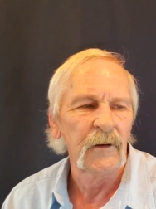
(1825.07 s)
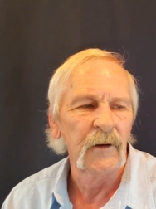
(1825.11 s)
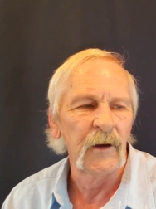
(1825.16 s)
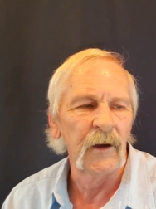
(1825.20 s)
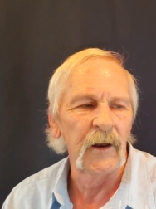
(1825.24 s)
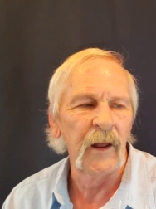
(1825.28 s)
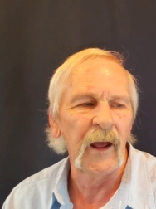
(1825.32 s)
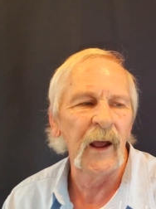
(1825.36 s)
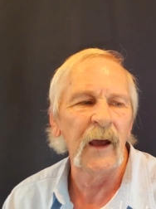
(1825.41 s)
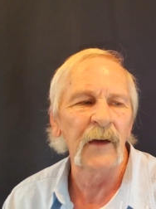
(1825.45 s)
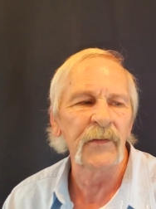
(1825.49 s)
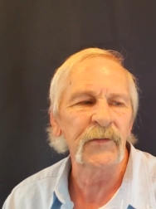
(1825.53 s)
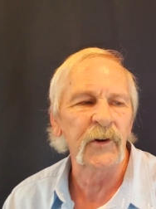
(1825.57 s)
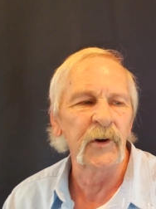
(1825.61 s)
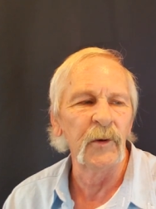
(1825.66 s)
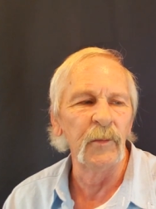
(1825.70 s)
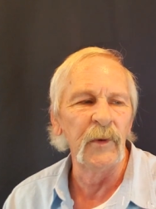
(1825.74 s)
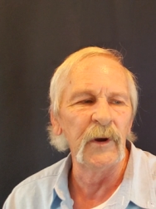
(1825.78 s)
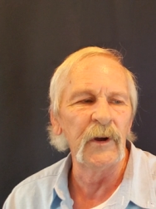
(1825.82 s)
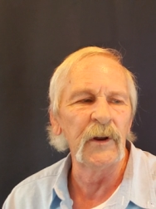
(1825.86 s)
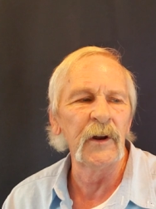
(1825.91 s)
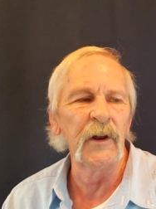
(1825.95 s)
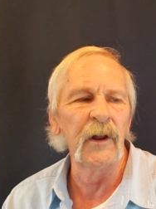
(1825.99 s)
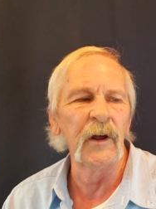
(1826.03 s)
And hath
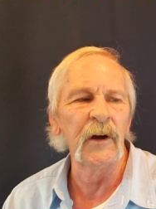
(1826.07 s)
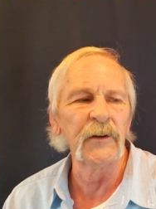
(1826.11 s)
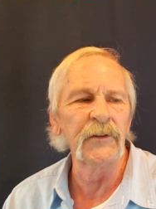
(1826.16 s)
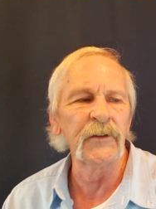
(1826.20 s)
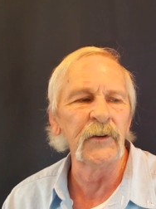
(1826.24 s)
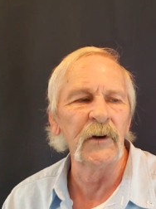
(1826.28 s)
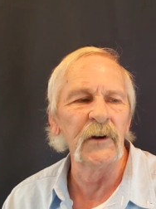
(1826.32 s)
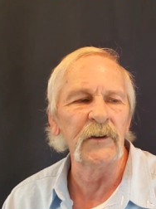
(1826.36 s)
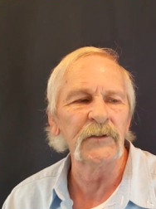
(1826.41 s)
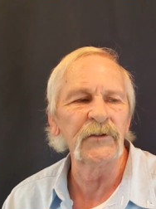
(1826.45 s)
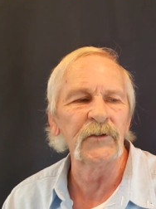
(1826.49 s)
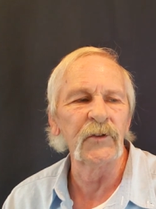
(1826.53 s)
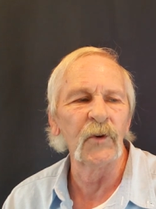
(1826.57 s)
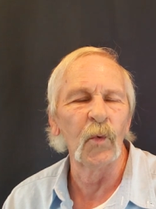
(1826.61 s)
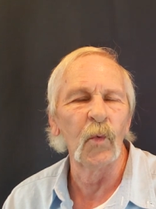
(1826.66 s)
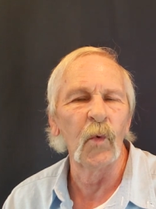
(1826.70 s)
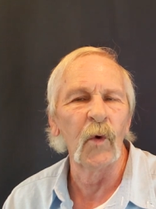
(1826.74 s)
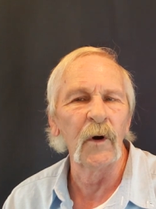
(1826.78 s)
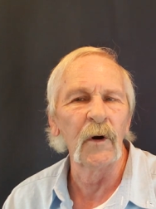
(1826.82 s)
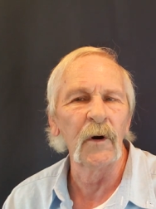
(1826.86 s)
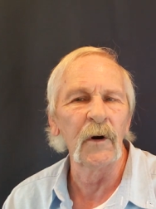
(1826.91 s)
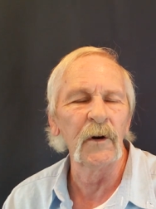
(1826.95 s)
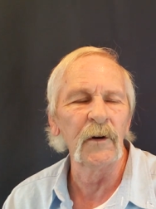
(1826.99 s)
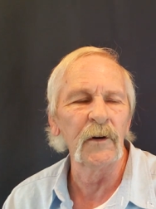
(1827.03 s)
committed unto us the
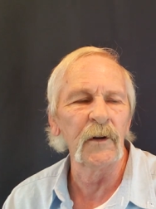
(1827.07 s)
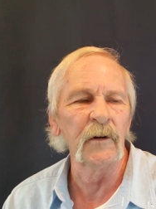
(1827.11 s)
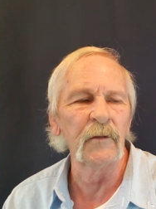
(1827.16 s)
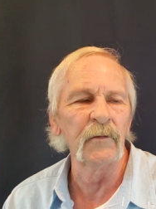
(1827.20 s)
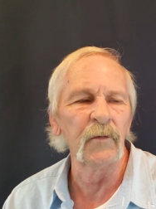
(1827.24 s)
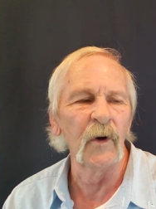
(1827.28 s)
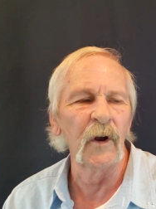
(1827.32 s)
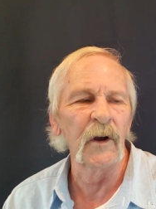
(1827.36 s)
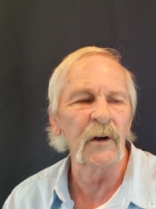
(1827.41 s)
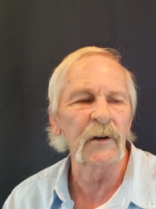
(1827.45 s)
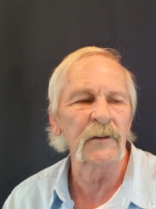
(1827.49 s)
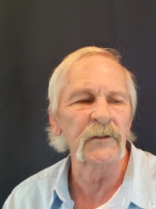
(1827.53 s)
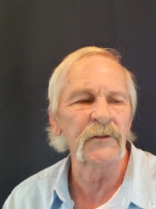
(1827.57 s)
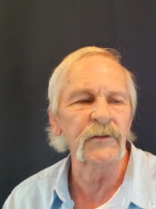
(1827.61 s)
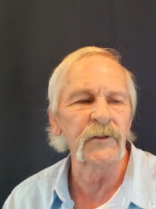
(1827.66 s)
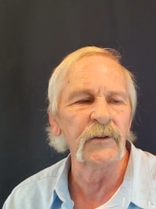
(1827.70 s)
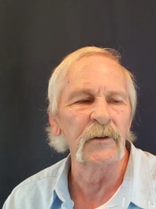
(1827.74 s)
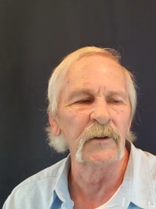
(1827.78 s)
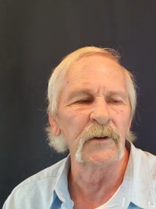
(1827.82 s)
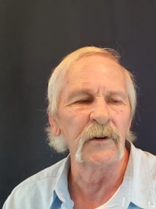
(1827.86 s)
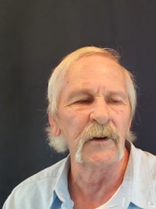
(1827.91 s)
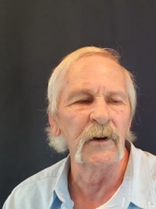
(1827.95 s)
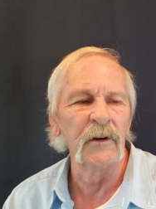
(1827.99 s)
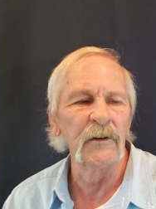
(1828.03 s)
word of
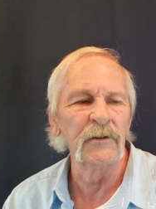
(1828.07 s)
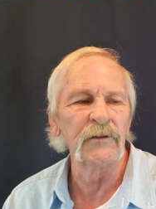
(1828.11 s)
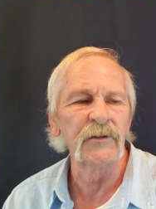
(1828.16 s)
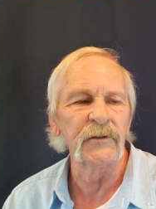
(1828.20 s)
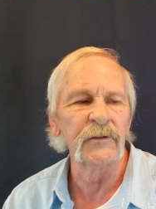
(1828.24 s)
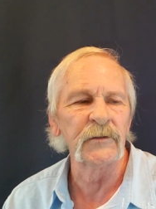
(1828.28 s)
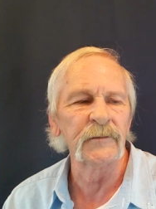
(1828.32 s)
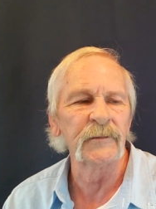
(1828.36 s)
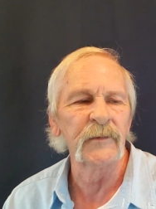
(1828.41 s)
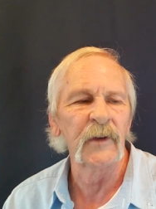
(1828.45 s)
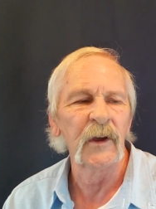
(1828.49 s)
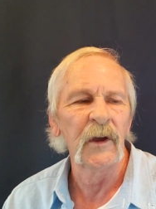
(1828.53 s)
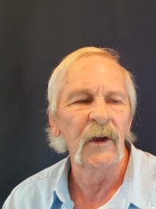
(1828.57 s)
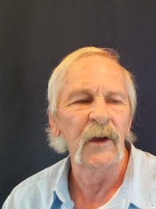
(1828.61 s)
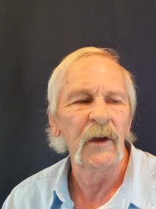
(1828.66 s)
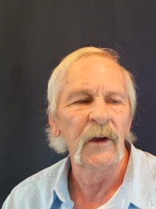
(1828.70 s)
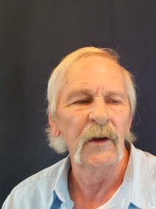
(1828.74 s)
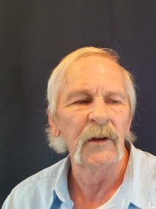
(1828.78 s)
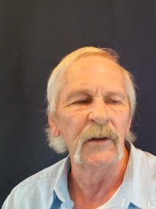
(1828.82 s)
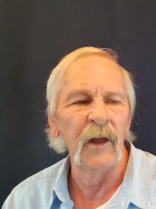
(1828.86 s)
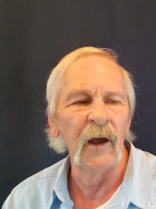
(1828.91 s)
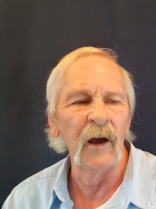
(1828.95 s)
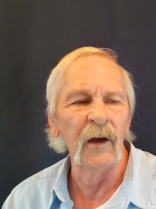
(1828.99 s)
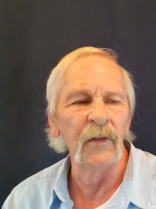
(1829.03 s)
reconciliation.
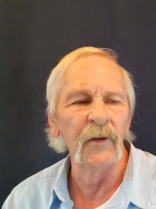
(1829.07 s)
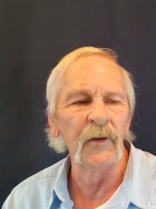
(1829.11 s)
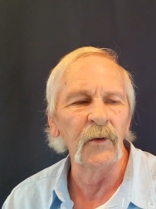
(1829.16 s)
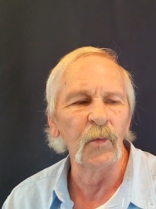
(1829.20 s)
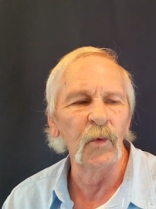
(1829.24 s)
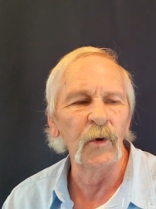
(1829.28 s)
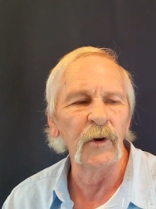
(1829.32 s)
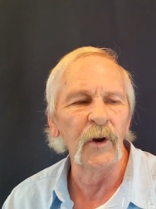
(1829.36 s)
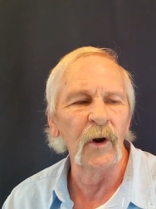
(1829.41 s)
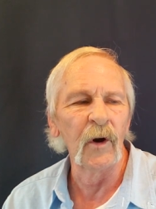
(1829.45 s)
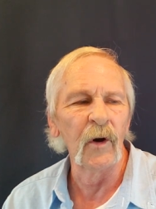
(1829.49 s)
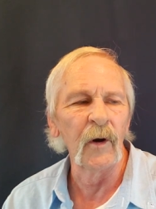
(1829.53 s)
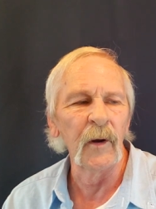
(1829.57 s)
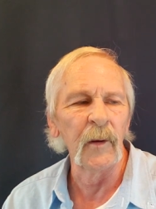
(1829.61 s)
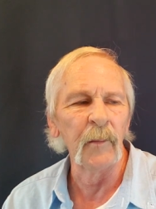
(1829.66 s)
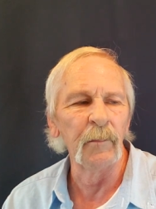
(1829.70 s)
Now then, we are